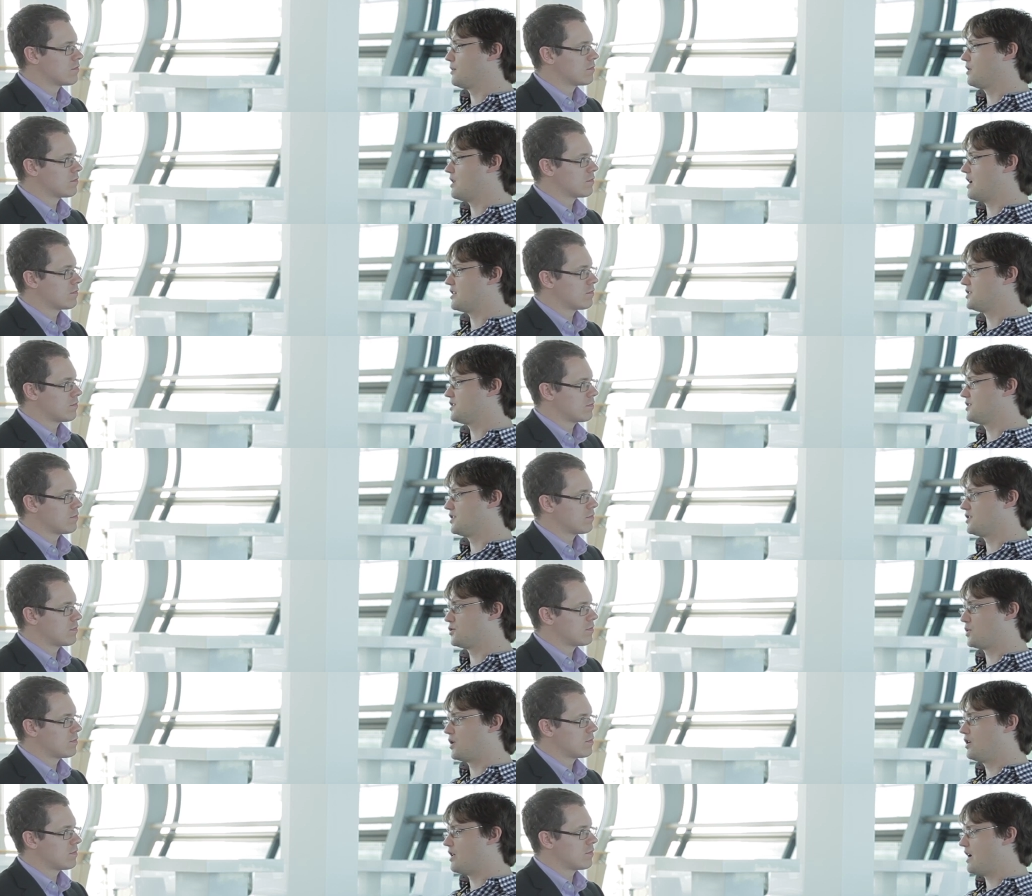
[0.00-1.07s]
Speaker 1: classes as
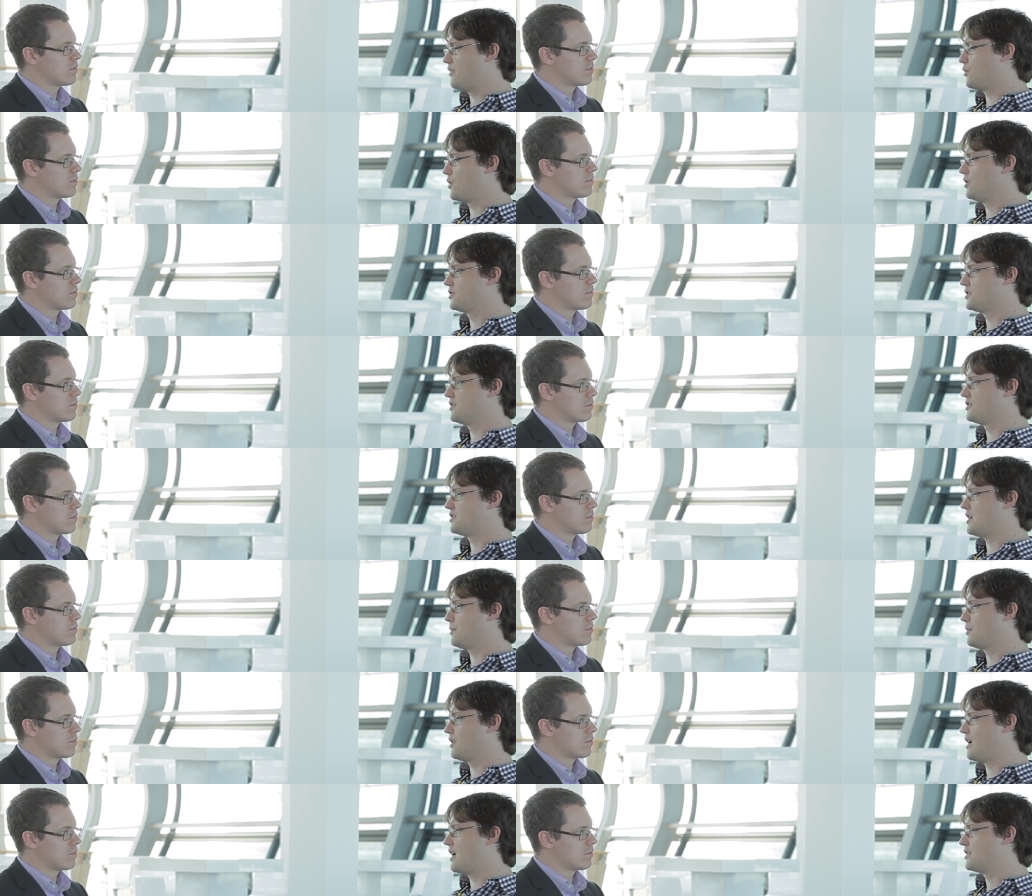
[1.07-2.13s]
well, Hive Wallet's in the same
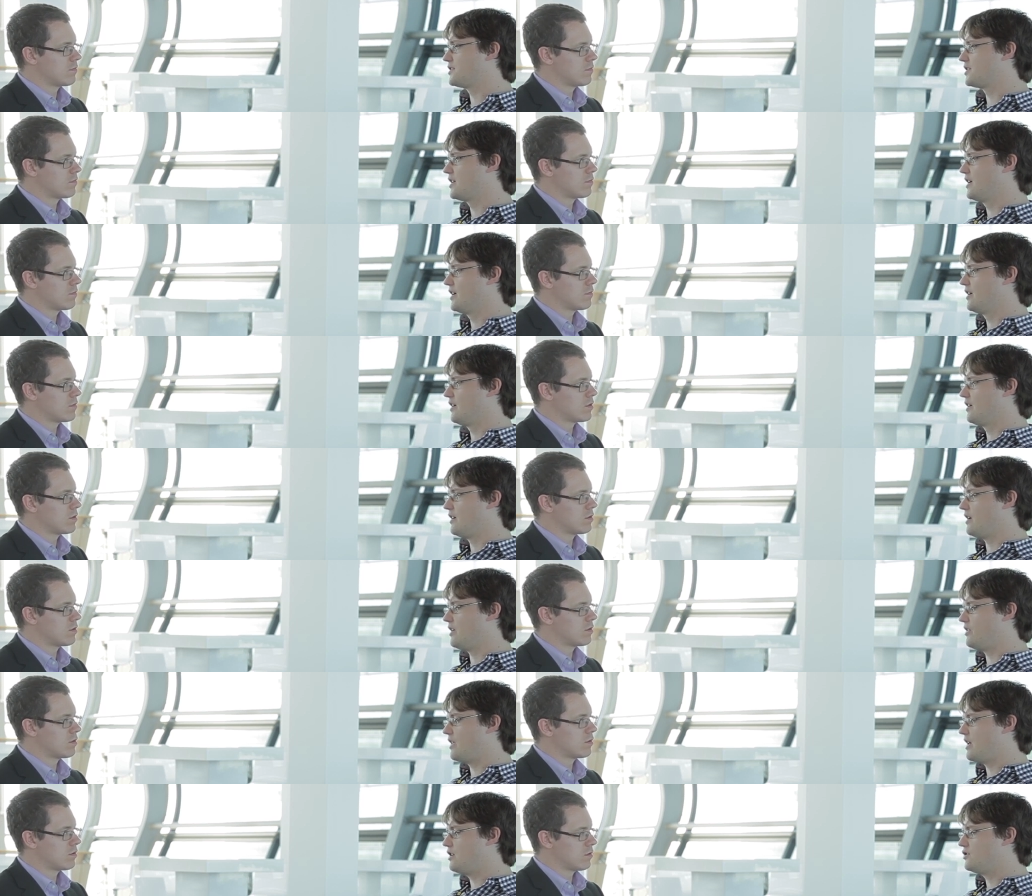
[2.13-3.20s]
class, and
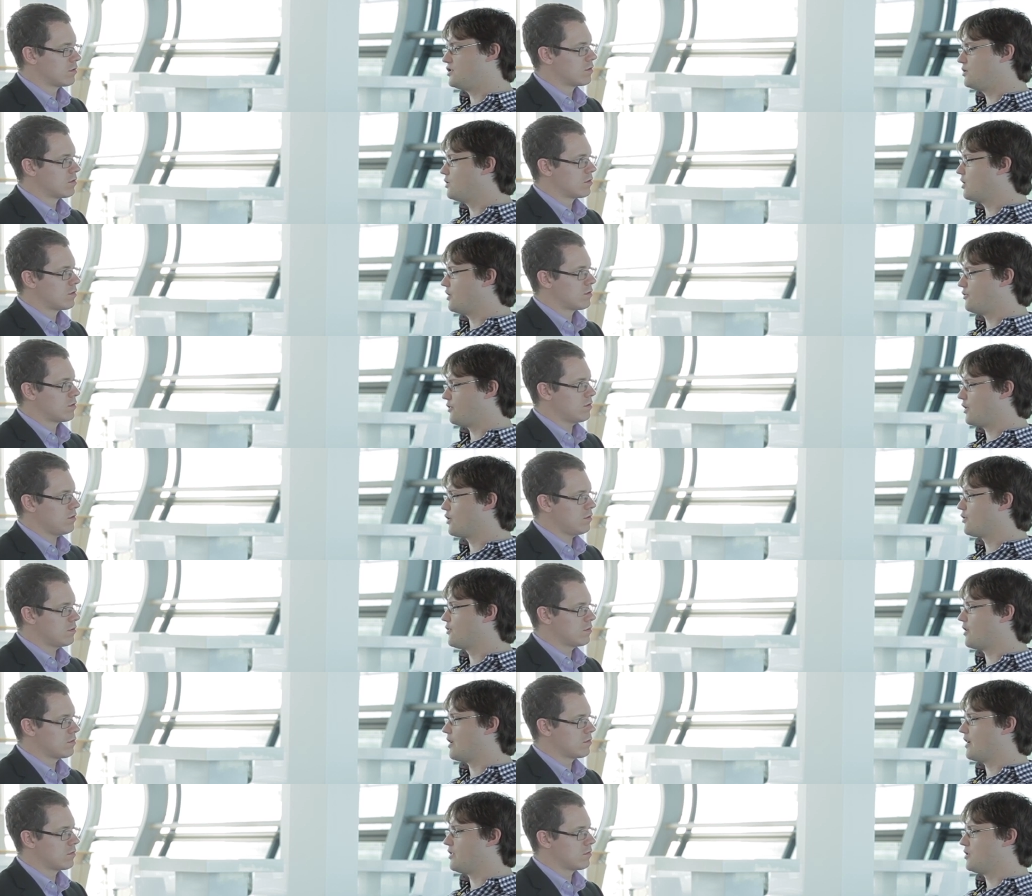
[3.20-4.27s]
they do not
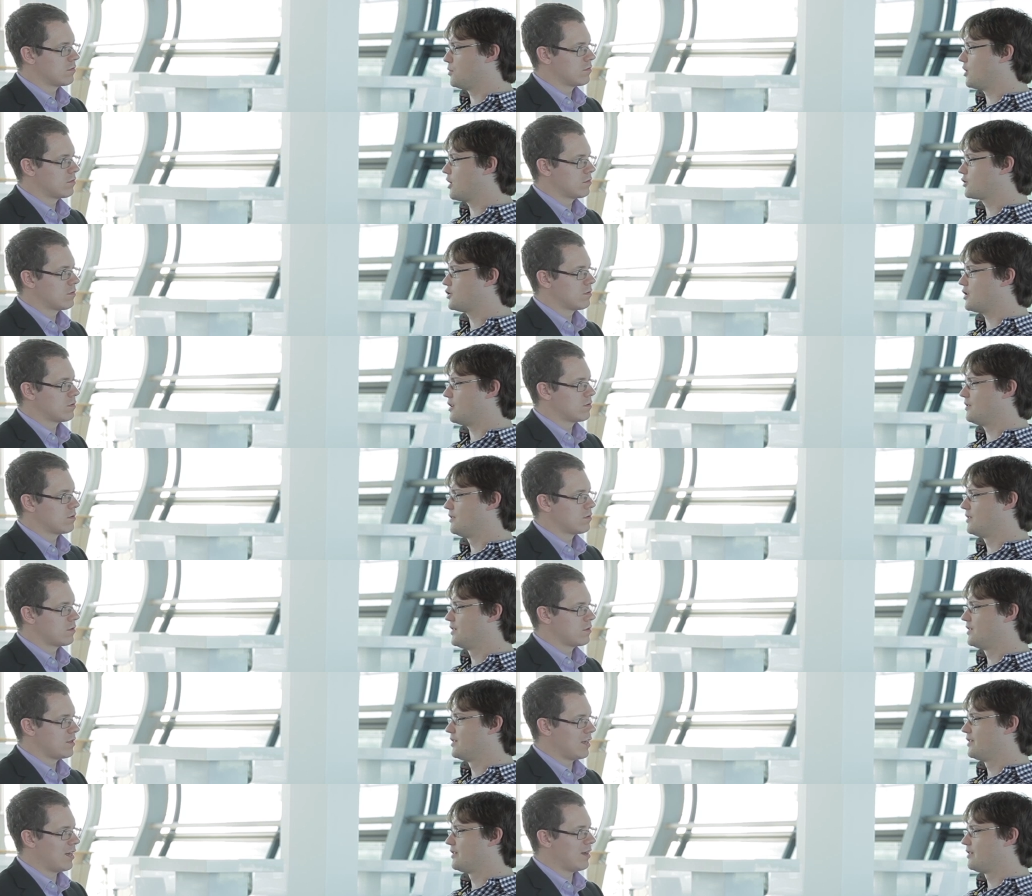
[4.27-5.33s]
verify the blockchain.
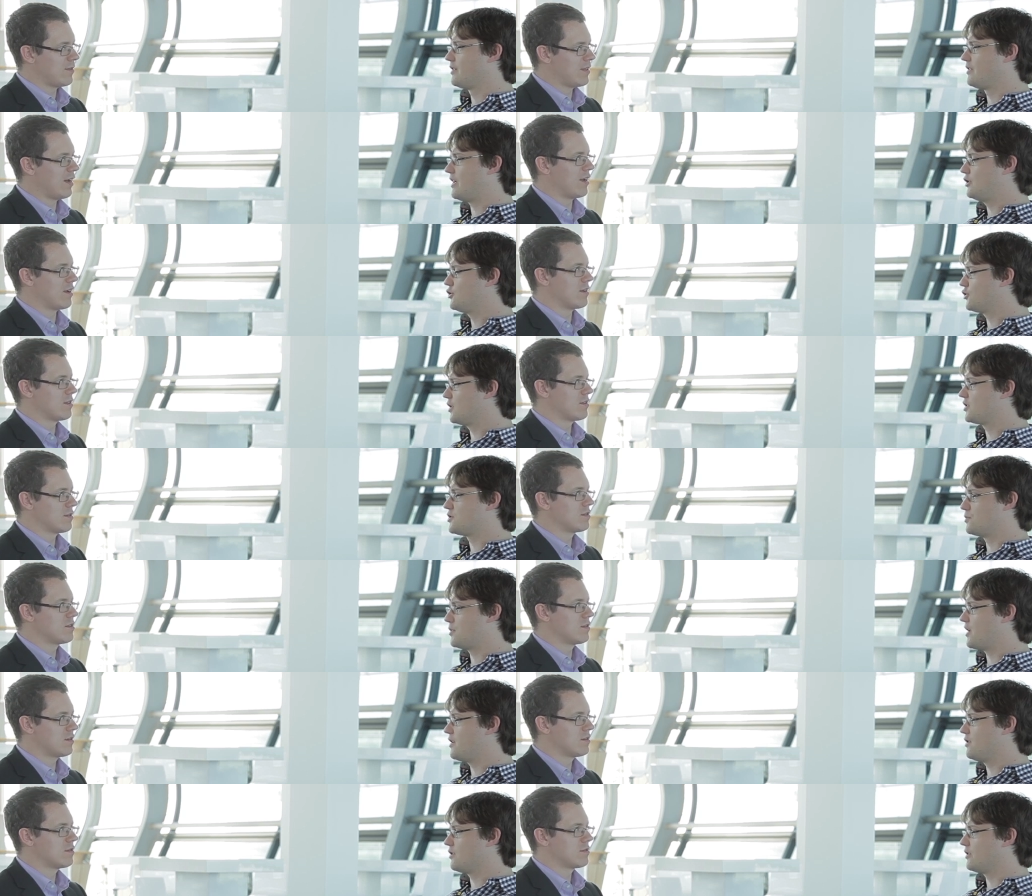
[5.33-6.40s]
Yeah, they trust
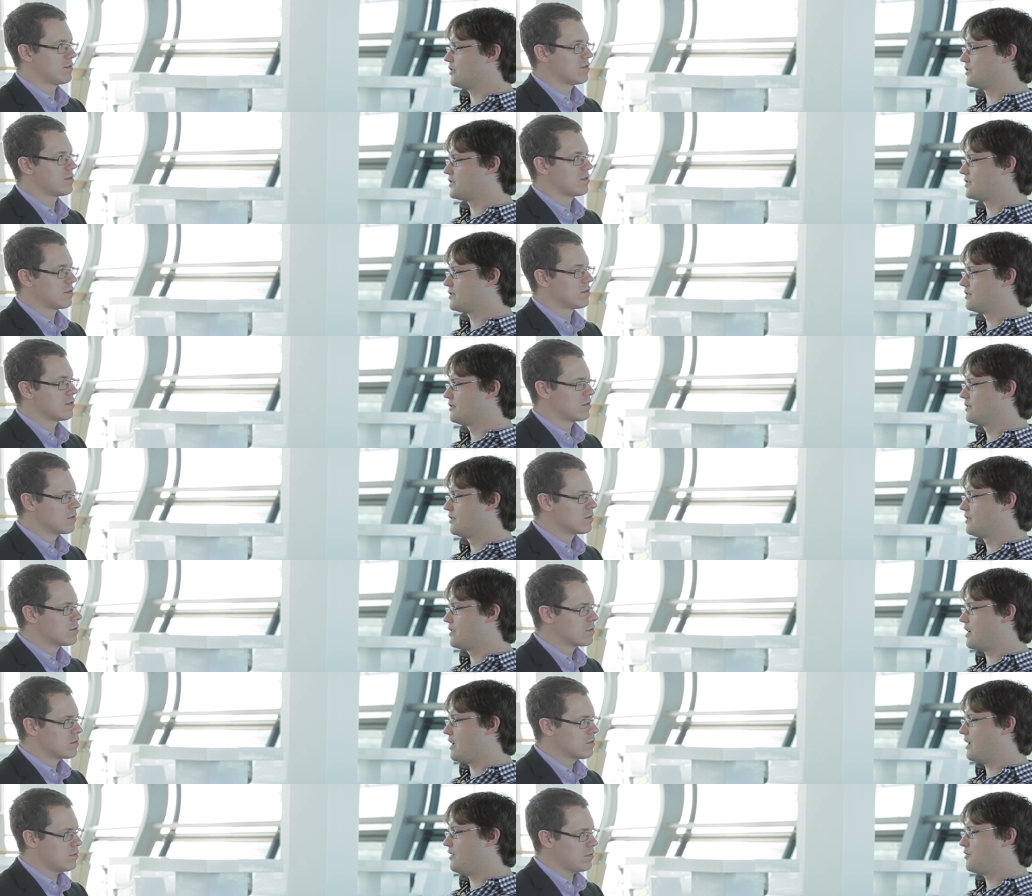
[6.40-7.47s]
miners,
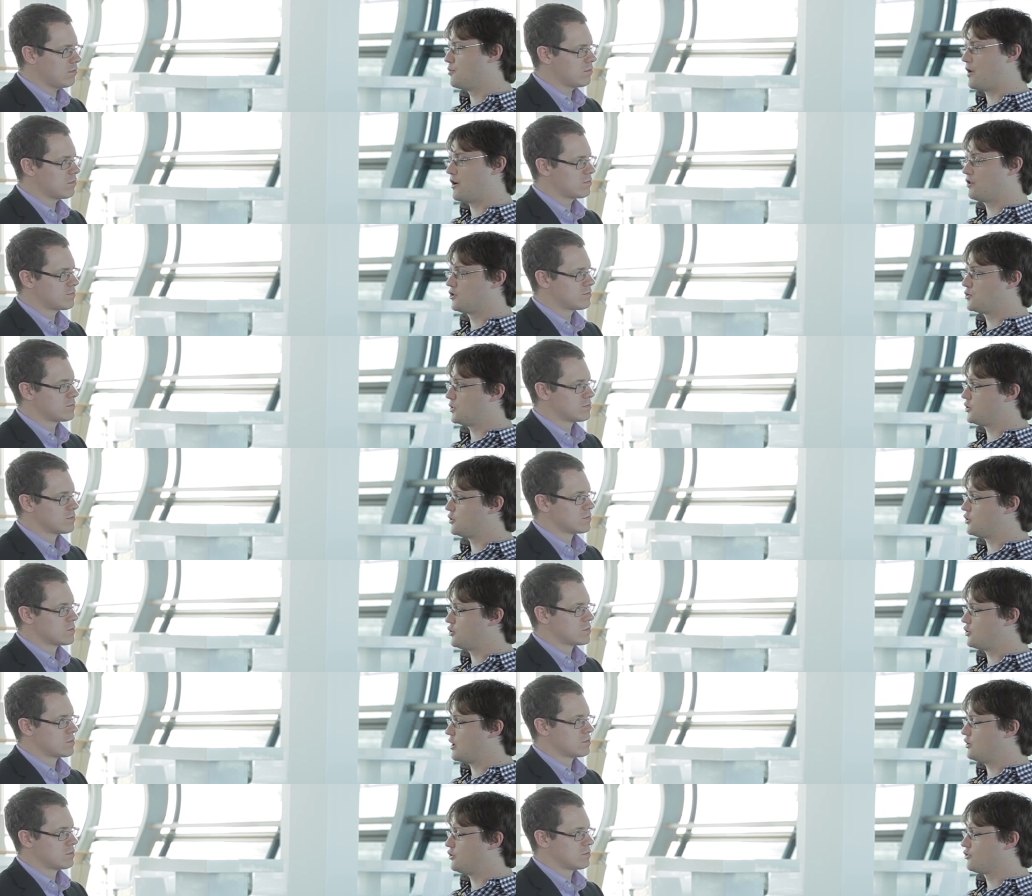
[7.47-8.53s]
and if miners wish
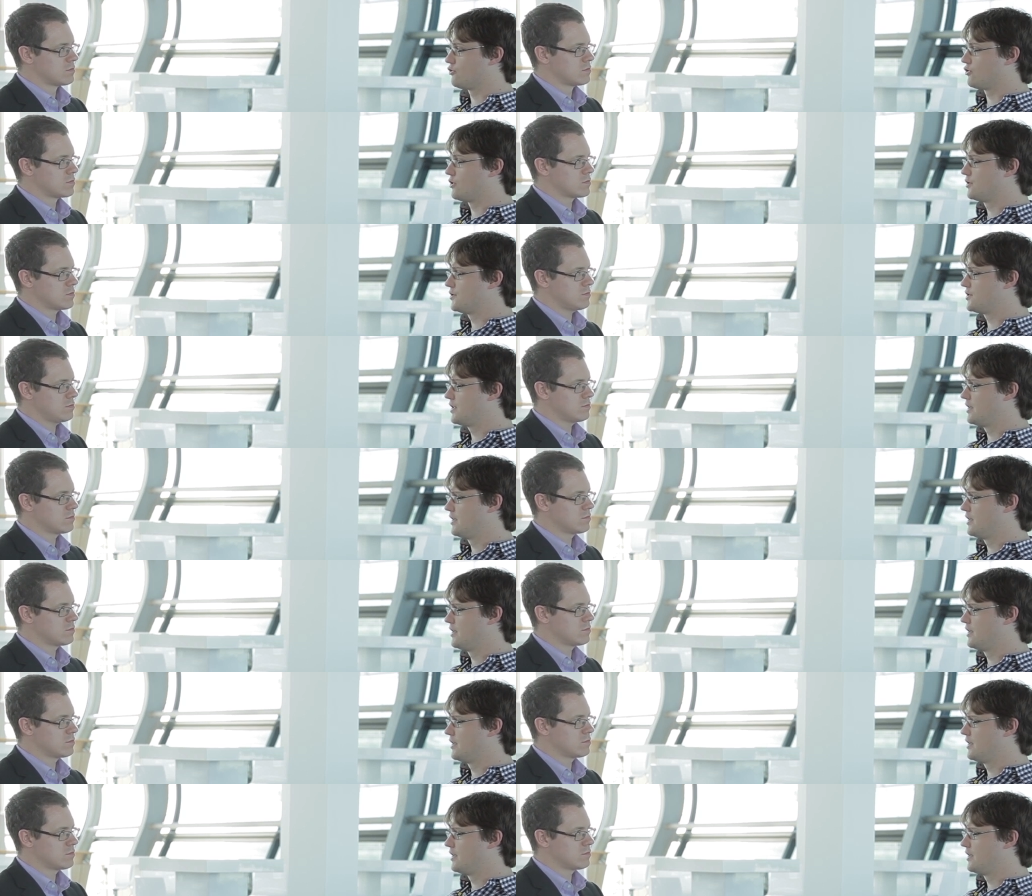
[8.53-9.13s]
to change the rules,